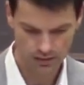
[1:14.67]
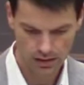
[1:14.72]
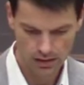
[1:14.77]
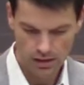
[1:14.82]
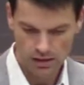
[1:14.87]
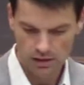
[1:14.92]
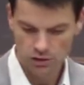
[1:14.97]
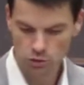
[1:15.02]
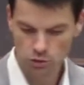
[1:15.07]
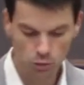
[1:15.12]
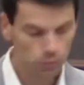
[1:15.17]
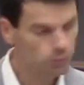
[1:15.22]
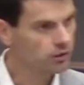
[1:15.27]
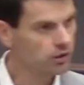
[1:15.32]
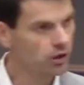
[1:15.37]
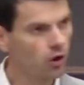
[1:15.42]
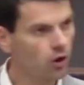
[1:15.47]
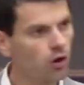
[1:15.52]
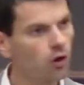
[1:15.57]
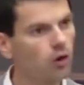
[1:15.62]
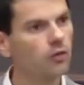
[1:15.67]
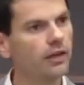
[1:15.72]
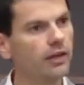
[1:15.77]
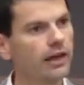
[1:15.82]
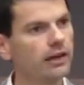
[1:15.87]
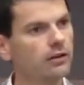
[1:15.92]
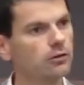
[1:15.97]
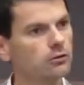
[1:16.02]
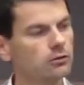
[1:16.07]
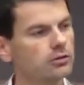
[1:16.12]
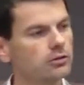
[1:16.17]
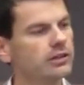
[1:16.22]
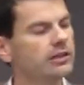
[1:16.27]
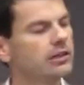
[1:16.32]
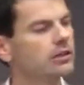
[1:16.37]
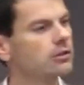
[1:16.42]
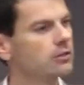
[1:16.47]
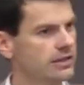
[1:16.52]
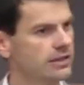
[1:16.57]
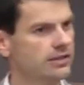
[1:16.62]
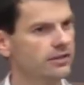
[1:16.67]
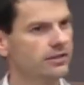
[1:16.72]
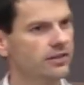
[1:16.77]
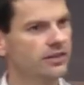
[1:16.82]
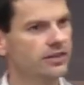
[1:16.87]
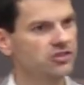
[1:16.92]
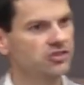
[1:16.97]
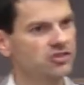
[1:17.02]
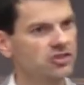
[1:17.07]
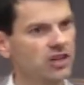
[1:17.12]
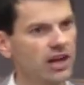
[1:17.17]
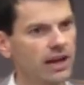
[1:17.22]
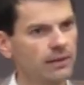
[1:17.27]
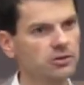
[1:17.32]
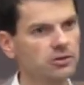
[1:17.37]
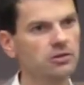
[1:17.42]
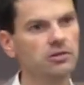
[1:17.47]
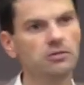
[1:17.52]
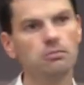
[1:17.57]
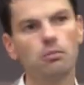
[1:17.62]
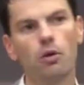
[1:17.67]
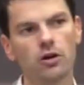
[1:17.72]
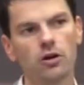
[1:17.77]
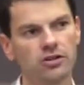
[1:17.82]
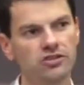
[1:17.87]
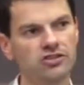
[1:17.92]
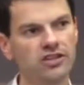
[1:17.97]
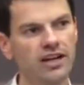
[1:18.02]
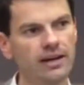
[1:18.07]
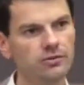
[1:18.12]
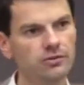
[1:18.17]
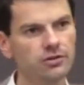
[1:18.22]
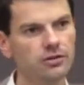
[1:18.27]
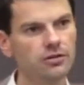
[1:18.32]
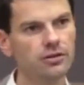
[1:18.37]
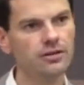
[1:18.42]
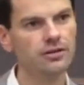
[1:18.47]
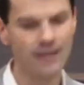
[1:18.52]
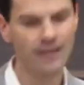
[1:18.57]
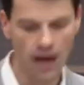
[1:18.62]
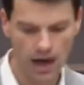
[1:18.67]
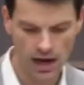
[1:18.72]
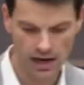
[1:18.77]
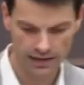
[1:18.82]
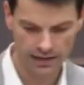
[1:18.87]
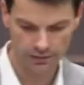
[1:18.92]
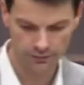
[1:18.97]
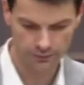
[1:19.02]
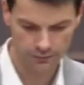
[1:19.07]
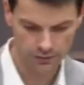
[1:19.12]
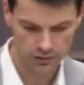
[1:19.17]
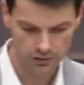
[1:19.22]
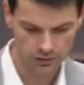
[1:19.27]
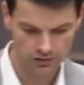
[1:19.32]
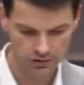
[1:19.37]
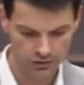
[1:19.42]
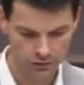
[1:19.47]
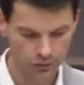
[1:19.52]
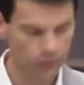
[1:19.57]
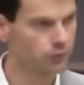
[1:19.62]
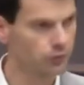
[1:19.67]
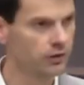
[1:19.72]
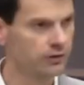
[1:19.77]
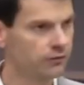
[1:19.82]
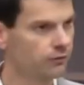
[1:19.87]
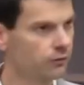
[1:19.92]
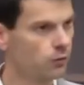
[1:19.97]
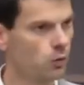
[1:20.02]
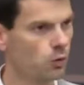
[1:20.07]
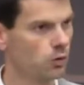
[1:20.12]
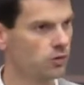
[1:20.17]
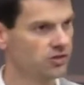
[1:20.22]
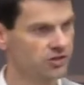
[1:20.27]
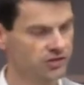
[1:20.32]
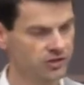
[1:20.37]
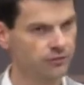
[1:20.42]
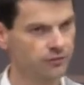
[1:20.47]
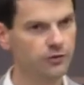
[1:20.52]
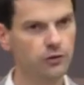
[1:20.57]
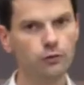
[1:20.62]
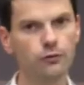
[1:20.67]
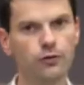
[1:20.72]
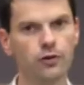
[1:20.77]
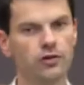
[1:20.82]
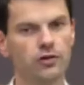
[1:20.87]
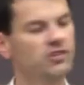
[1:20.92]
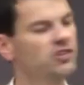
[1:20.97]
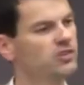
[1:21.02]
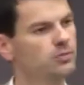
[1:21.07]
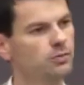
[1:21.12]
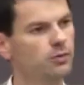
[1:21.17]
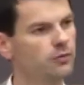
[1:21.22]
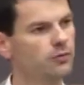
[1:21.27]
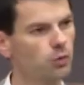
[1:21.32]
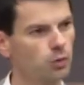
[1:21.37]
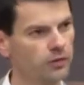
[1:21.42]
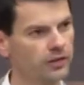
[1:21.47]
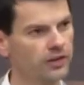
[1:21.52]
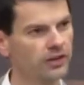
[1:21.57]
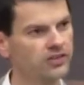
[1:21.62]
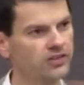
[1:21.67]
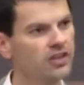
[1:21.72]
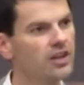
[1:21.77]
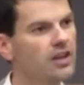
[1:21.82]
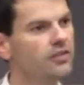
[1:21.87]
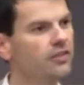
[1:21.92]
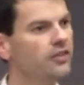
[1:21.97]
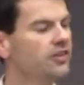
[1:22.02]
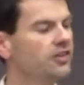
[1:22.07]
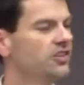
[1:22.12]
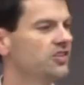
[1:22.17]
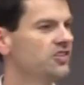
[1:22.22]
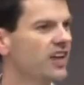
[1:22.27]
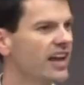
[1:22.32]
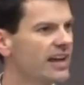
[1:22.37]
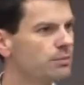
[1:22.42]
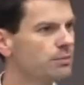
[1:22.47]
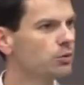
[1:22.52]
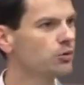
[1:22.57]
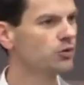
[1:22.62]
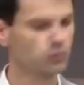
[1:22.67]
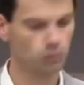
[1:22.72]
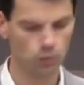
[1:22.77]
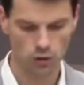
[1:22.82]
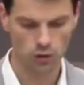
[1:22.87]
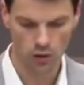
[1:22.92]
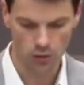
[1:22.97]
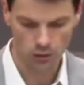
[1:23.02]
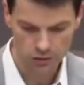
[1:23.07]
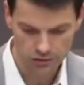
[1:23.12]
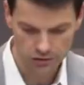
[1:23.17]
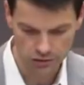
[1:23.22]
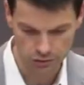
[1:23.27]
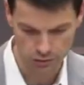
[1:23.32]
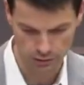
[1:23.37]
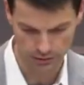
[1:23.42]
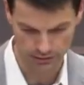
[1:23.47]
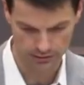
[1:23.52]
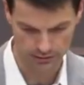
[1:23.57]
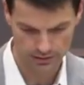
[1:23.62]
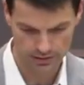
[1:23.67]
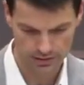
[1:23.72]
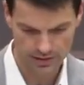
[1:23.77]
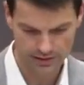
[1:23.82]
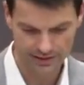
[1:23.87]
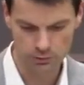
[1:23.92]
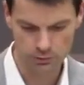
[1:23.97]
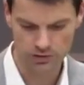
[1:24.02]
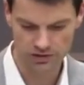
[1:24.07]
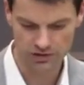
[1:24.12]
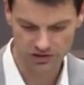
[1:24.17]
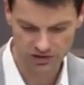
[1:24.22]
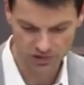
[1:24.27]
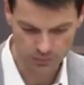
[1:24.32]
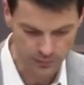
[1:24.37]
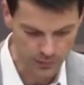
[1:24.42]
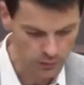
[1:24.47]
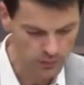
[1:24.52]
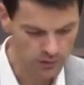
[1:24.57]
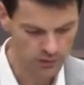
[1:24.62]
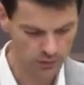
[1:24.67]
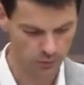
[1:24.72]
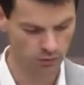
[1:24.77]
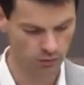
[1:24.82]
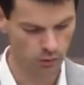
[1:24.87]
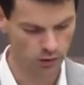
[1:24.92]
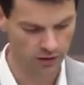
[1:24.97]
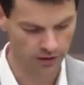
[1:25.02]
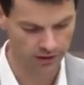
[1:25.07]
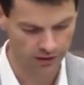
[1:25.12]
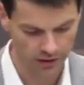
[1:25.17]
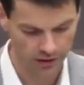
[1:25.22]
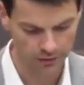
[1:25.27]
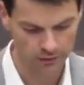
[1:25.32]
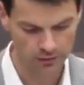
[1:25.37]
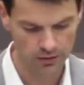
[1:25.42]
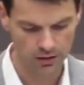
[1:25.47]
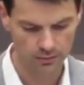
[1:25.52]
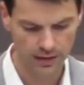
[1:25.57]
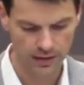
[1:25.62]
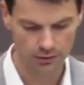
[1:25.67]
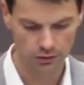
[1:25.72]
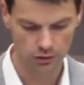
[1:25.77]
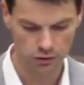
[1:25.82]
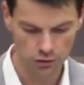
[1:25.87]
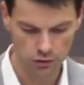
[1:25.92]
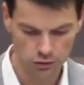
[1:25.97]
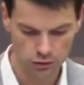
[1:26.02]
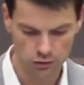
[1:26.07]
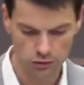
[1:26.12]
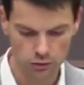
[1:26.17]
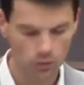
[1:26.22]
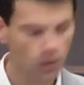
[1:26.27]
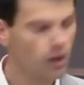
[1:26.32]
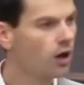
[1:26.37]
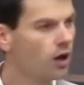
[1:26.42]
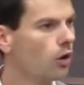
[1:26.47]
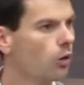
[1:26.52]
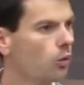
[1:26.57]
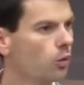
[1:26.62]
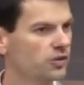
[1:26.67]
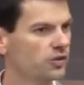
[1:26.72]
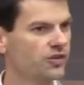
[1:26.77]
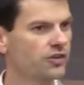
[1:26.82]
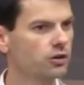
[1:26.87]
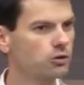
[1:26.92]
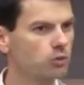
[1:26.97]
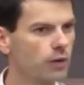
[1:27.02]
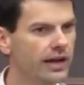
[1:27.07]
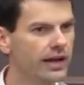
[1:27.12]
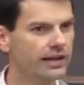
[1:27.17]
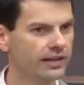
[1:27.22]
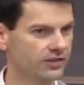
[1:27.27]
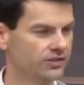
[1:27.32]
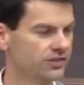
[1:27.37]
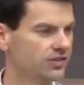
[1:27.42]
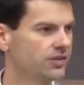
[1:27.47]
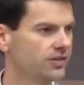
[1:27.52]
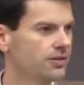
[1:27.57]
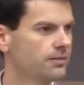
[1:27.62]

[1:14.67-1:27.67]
You will recall that earlier in this chapter, in Mark chapter 9, verse 34, just a few verses before this, the disciples were arguing. They were disputing with one another about who was the greatest.